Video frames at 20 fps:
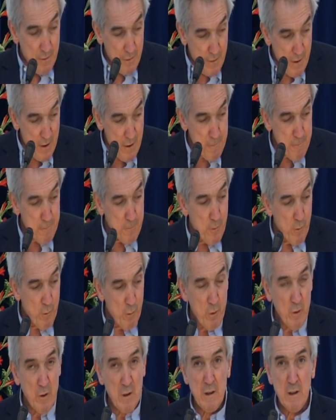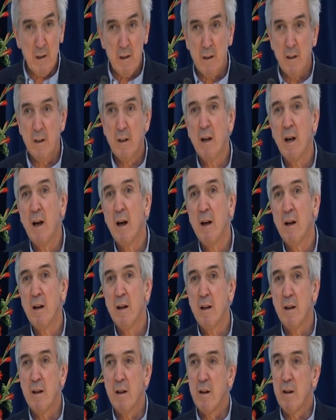Therefore,
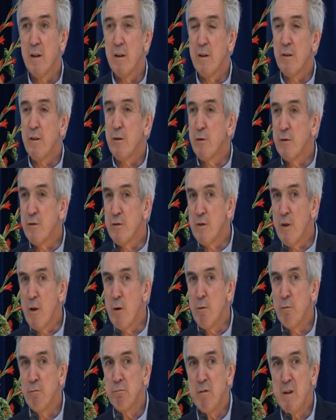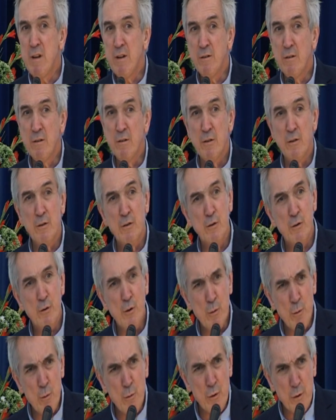there is no reason to
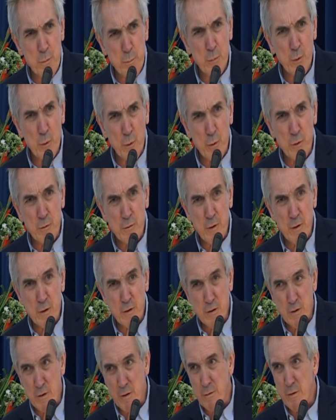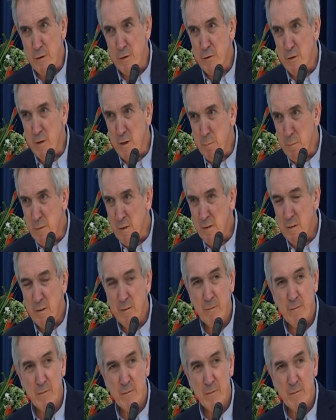do the broad version of the treatment,